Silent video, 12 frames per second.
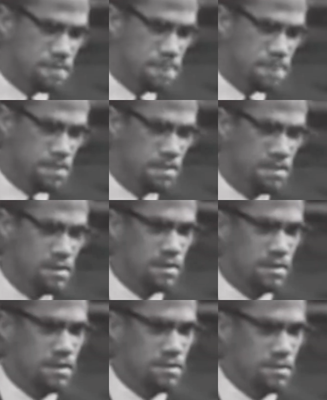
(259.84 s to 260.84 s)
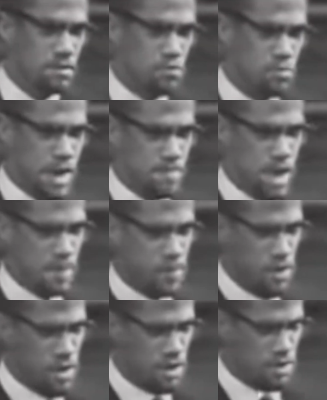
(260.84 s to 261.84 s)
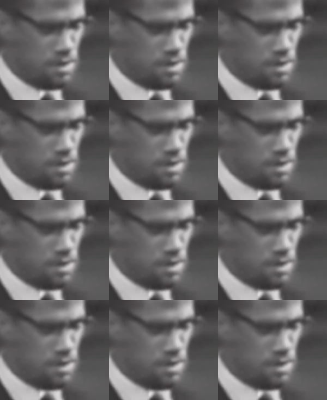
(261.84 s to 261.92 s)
he said. You make my point.